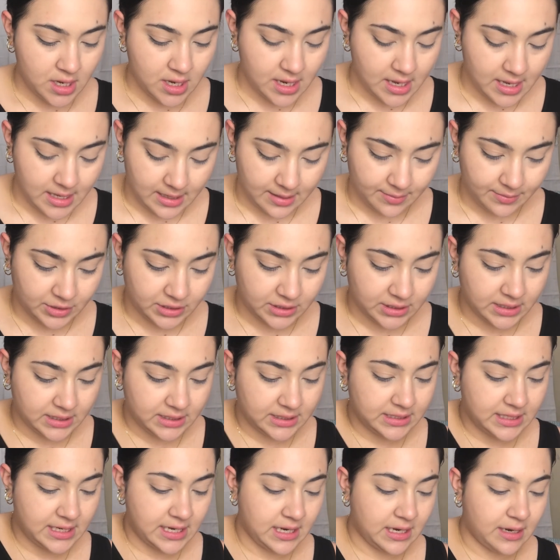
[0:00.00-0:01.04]
And I'm just gonna
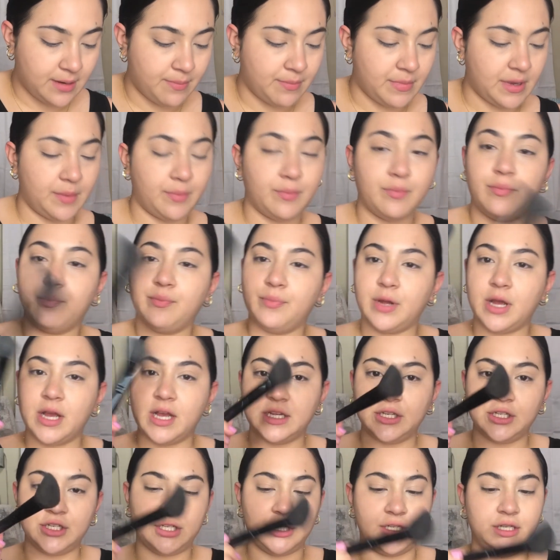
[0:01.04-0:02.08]
take my
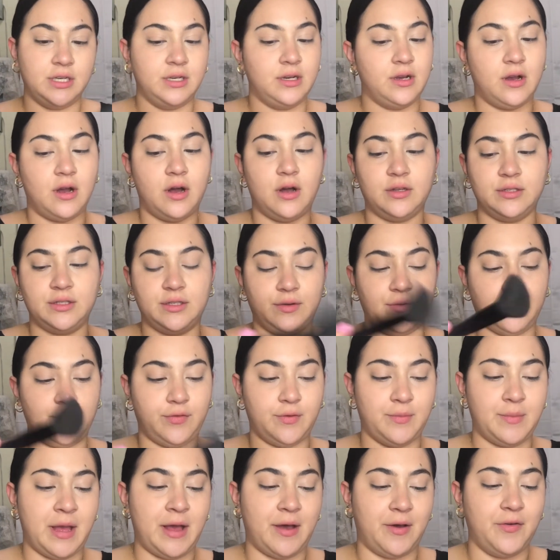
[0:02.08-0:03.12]
brush, also
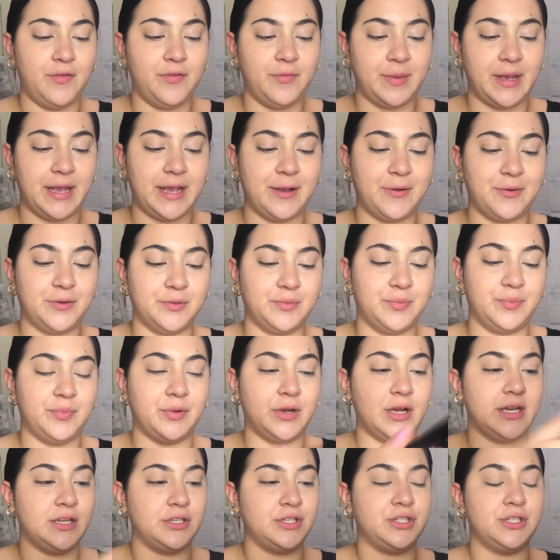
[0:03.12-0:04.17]
from e.l.f., my angled
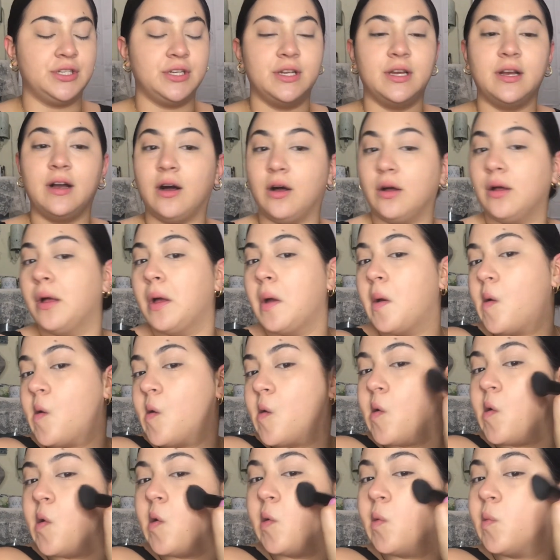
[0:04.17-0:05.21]
brush,
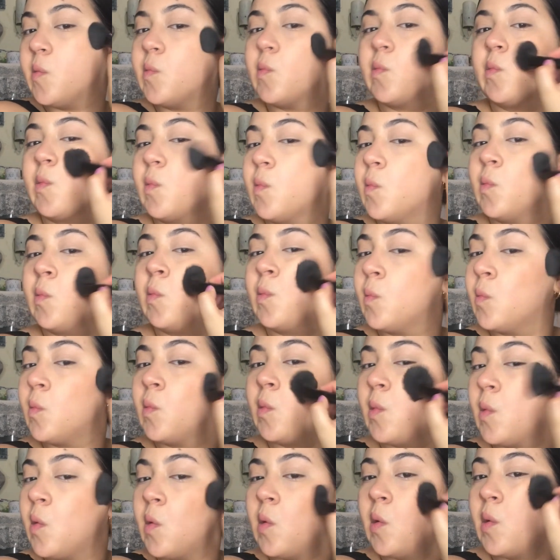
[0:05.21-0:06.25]
and
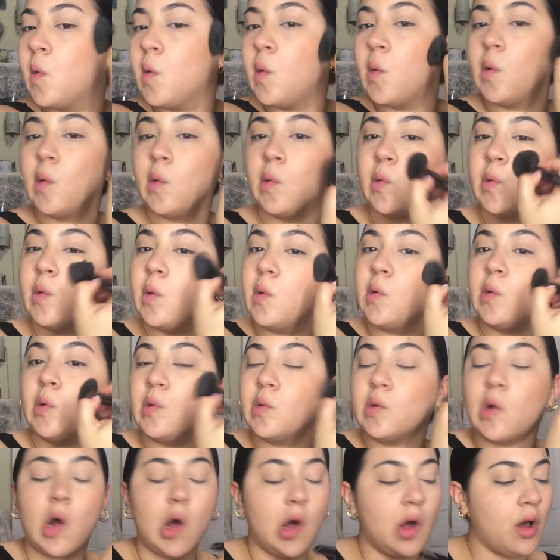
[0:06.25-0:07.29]
put this
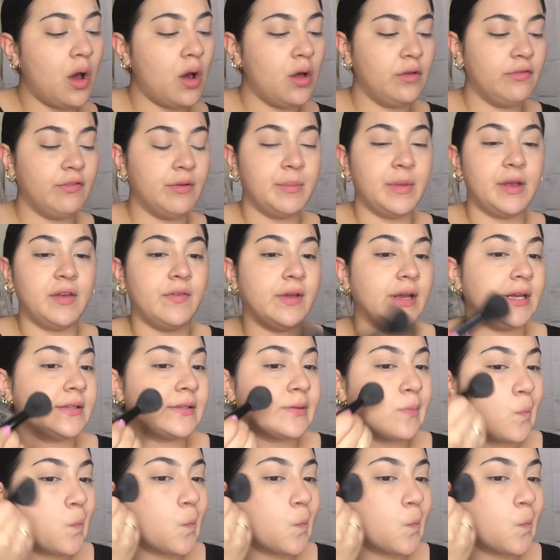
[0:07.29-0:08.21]
all over my face.